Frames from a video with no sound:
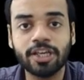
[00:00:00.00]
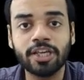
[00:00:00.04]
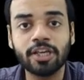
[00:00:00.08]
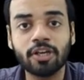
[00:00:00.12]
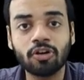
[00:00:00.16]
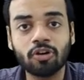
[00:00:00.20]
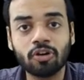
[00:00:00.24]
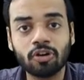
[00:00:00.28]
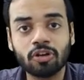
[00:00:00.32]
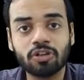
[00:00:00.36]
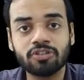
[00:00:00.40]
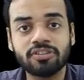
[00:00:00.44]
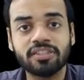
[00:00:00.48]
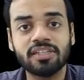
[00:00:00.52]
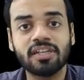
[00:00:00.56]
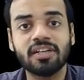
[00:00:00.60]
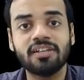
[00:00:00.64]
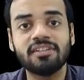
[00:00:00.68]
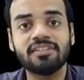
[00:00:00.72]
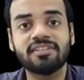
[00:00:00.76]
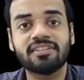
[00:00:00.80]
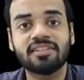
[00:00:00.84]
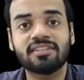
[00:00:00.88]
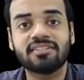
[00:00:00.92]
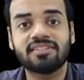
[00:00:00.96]

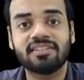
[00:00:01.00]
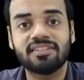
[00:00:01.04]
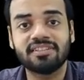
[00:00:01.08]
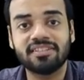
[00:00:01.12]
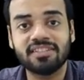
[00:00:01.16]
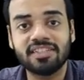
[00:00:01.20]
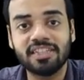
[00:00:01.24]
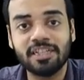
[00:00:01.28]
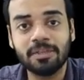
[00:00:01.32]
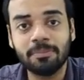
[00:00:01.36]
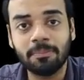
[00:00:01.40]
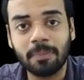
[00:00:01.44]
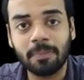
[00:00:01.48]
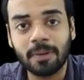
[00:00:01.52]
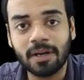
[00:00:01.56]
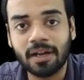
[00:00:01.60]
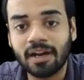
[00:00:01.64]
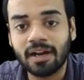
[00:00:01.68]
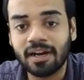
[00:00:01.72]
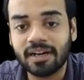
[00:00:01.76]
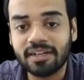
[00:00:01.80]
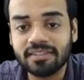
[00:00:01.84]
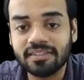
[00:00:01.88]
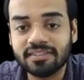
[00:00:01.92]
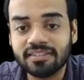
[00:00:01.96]
ecological succession in
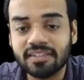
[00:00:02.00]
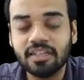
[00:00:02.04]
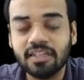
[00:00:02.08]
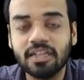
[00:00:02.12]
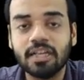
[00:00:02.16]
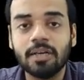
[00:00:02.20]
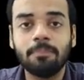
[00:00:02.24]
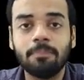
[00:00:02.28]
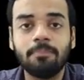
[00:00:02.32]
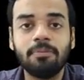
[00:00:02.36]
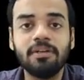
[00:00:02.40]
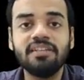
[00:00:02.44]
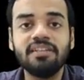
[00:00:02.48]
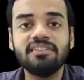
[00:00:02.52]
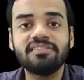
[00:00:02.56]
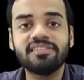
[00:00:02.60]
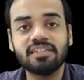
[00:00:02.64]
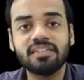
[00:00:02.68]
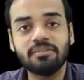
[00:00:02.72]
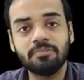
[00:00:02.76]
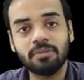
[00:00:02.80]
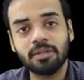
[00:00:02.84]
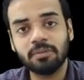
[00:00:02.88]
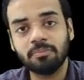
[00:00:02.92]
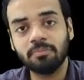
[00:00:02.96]
plants, please
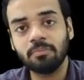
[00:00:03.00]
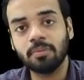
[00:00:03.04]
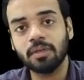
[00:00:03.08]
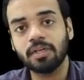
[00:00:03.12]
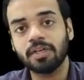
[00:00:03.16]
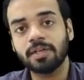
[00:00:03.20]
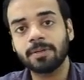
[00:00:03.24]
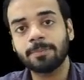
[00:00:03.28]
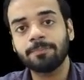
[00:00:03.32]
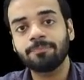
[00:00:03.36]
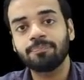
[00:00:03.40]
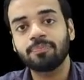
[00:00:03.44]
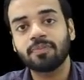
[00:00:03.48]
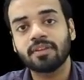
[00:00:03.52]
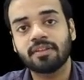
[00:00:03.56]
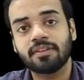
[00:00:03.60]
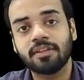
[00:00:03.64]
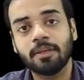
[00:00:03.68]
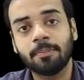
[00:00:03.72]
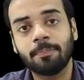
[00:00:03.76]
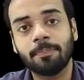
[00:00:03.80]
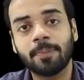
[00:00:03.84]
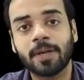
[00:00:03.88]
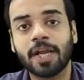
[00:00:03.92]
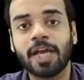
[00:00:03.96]
remember
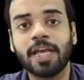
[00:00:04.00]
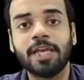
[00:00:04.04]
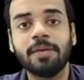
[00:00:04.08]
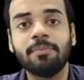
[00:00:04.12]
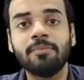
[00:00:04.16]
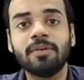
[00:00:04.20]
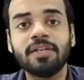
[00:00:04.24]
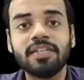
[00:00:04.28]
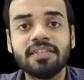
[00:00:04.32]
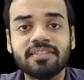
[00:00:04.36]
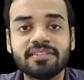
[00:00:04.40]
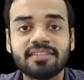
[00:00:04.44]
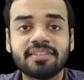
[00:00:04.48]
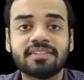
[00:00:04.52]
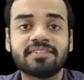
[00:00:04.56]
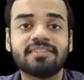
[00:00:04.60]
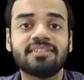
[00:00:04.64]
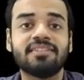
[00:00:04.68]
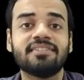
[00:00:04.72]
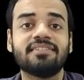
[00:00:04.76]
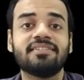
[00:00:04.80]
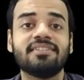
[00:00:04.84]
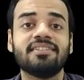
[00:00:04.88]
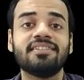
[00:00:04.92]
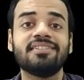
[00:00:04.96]
the primary
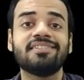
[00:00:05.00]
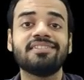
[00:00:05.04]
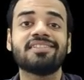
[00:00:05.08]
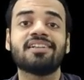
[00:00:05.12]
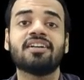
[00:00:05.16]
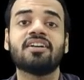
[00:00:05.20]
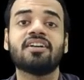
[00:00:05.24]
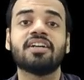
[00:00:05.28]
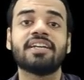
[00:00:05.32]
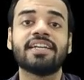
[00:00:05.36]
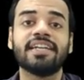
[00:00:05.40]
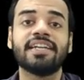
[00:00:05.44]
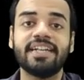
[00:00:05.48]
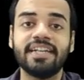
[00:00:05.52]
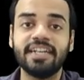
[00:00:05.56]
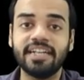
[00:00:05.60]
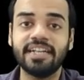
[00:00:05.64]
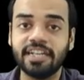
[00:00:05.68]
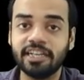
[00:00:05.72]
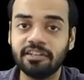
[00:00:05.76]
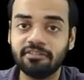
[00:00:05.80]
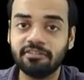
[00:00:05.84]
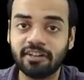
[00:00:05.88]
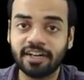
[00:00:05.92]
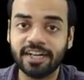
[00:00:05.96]
succession is again
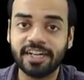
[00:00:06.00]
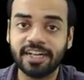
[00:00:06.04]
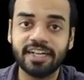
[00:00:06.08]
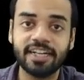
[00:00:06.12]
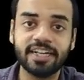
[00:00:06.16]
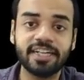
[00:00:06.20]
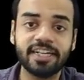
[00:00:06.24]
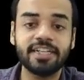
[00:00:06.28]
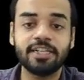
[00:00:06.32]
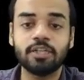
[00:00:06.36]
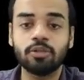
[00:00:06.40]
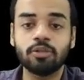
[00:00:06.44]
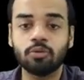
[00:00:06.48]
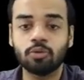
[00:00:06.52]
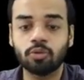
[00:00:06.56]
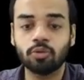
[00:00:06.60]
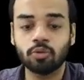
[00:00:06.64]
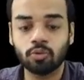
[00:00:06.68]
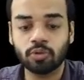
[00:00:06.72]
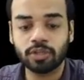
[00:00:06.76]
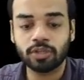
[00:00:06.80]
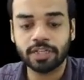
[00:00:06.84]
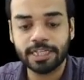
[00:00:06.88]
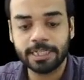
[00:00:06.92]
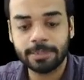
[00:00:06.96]
divided into
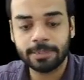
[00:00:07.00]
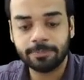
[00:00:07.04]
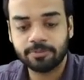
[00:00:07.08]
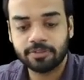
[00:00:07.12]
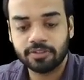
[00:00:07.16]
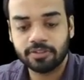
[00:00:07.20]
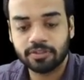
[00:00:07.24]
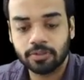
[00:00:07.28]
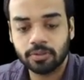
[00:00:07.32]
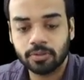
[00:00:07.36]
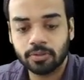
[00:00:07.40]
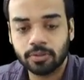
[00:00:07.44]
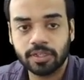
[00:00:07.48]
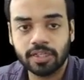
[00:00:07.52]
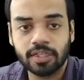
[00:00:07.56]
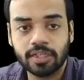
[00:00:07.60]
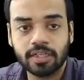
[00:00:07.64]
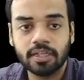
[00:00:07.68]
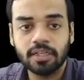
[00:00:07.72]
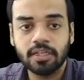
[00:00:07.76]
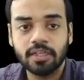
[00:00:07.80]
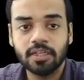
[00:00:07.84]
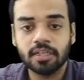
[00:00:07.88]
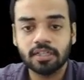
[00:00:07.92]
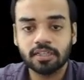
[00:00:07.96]
two types.
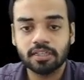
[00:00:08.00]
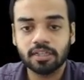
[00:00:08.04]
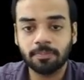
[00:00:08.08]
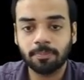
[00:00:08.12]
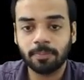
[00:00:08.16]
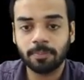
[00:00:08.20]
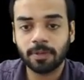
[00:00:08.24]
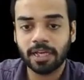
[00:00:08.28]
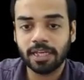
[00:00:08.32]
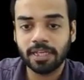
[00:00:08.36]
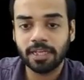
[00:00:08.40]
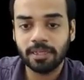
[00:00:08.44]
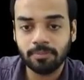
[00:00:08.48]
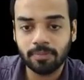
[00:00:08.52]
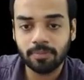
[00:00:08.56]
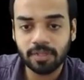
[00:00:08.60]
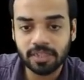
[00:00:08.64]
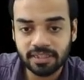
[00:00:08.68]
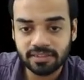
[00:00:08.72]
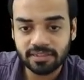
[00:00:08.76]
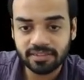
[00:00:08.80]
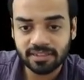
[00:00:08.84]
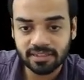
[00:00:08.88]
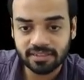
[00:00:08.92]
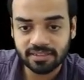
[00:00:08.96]
Okay, the
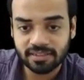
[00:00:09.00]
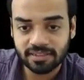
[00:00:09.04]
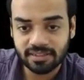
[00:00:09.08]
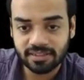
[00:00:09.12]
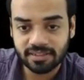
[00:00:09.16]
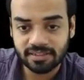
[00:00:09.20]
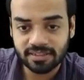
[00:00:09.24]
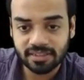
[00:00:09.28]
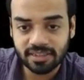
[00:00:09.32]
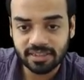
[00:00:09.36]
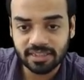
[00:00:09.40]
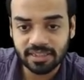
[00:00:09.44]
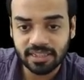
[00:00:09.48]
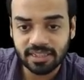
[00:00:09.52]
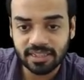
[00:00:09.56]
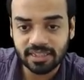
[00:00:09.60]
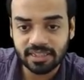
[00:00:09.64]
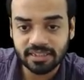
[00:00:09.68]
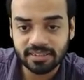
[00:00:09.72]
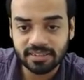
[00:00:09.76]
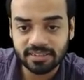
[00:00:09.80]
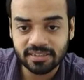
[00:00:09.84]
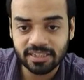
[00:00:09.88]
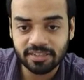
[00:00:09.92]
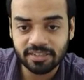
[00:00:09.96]
primary succession
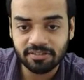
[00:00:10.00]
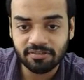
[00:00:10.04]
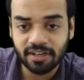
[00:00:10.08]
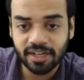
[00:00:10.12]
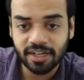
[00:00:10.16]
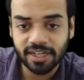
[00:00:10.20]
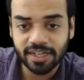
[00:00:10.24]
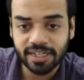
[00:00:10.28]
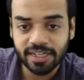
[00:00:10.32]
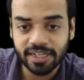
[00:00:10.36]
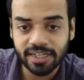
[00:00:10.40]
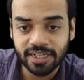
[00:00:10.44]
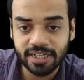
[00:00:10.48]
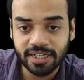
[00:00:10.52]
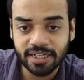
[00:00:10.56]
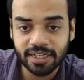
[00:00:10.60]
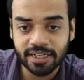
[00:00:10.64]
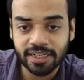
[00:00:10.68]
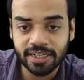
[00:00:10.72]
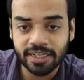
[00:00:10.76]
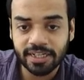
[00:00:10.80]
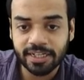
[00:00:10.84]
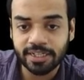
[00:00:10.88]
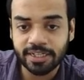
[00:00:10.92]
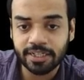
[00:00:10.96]
is divided
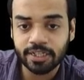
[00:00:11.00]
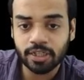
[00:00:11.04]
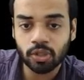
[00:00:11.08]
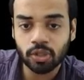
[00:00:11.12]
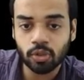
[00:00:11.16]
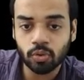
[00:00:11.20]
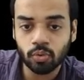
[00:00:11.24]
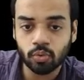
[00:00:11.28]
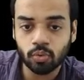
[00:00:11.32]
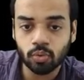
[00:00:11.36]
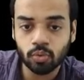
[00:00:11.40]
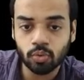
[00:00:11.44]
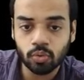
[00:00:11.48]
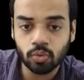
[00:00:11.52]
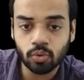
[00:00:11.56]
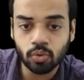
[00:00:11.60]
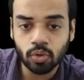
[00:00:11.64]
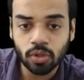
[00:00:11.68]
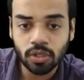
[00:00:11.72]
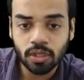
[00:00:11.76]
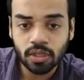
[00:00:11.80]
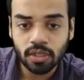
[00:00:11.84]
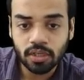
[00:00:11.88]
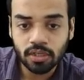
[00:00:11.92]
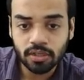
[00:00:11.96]

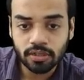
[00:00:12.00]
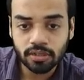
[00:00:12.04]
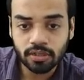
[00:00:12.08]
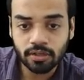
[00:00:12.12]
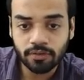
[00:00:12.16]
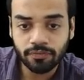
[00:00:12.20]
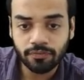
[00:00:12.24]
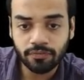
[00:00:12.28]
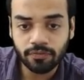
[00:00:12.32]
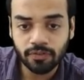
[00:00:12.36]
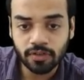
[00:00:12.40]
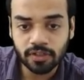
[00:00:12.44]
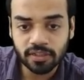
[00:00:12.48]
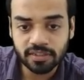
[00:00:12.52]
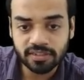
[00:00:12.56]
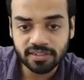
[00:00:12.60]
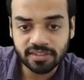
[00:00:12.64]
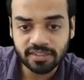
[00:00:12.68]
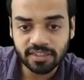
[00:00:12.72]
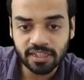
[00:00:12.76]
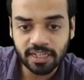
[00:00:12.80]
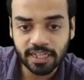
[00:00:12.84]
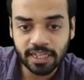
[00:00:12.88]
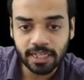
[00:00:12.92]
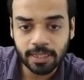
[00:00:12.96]
into the
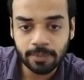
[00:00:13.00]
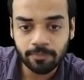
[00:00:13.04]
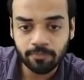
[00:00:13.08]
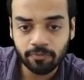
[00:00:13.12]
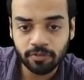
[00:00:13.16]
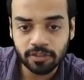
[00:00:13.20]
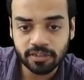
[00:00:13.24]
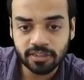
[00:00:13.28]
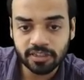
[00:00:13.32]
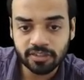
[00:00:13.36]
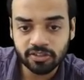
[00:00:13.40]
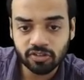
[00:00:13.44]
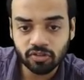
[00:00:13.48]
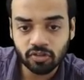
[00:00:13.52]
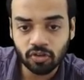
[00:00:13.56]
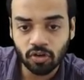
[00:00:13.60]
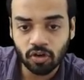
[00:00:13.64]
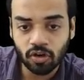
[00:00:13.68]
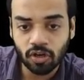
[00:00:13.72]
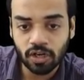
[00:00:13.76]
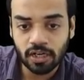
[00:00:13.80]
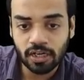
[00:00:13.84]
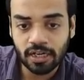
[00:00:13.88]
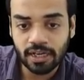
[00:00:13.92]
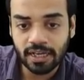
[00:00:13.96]
first type, which is
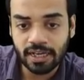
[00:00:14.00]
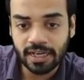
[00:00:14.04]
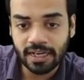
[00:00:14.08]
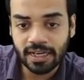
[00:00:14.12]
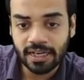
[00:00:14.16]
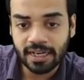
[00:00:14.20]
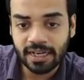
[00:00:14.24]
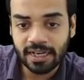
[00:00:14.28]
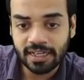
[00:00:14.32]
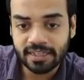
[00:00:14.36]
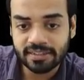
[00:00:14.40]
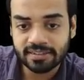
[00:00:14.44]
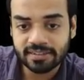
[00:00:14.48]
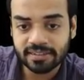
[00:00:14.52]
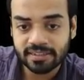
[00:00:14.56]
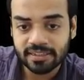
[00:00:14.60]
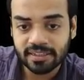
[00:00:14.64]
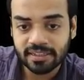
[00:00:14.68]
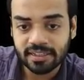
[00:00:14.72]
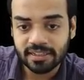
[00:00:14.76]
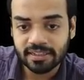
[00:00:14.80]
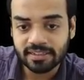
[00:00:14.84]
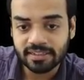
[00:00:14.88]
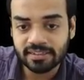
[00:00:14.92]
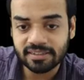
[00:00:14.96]
called as
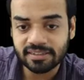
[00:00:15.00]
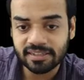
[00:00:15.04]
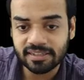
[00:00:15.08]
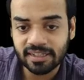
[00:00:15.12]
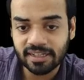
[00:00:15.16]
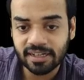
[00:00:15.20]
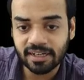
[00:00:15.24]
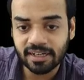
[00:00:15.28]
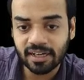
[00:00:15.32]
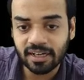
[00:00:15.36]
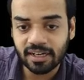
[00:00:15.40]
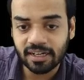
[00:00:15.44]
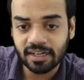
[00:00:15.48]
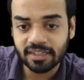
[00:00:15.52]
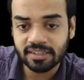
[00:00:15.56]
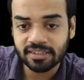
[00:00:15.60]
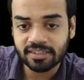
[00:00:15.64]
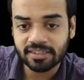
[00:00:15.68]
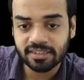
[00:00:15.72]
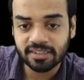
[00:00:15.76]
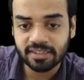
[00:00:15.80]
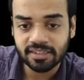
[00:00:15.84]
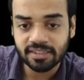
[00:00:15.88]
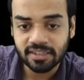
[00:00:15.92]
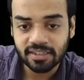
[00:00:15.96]

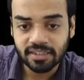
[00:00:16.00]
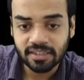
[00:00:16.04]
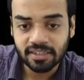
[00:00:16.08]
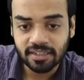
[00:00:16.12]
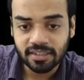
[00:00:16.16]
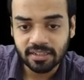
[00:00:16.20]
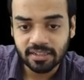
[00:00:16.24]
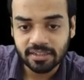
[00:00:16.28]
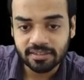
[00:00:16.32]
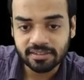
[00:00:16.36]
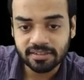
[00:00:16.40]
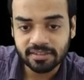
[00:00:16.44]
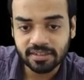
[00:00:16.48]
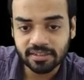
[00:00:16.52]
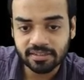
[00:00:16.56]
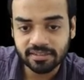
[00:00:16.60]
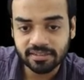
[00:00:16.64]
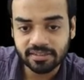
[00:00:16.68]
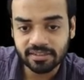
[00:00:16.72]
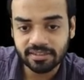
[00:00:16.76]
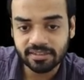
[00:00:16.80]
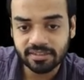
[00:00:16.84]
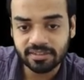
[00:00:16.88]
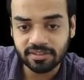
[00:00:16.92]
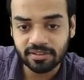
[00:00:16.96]
xerarch
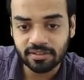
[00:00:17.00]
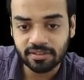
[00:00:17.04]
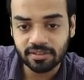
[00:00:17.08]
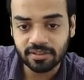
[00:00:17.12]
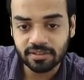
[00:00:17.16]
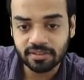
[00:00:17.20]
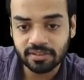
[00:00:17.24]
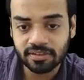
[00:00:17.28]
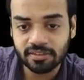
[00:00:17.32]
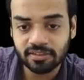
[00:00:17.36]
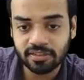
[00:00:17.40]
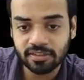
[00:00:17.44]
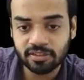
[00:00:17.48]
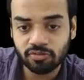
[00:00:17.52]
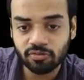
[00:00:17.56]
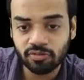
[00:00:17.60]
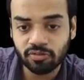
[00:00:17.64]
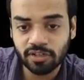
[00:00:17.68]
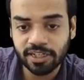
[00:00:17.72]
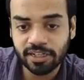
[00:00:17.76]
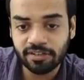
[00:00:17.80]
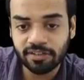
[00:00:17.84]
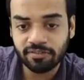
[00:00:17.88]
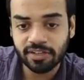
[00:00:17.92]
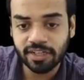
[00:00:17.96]
succession. This is
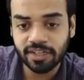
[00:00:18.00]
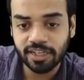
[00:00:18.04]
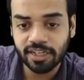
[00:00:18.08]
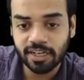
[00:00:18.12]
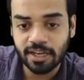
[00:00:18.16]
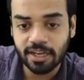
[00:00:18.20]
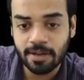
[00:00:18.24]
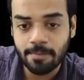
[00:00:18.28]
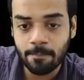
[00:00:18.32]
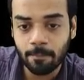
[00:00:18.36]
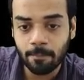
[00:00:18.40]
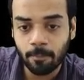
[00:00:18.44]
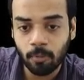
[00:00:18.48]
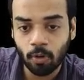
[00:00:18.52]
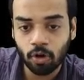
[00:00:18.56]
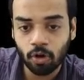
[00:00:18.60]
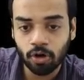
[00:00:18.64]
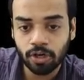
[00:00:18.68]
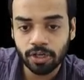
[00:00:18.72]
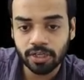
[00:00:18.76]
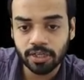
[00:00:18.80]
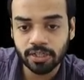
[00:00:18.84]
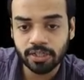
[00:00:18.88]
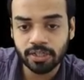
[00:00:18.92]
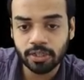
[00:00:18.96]
very
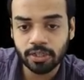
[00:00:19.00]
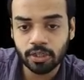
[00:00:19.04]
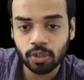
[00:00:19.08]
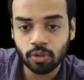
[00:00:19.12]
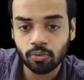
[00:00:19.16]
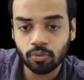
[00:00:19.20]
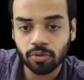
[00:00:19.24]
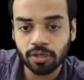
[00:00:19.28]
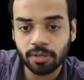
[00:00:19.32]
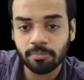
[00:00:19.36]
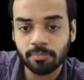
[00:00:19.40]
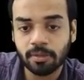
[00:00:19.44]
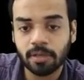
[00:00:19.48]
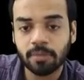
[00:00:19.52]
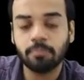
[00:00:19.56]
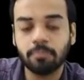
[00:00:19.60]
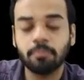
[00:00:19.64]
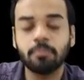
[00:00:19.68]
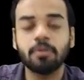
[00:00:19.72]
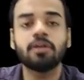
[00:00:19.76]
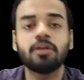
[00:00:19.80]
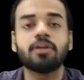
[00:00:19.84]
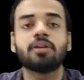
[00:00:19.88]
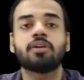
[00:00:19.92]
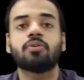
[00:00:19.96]
important to
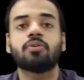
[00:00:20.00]
remember.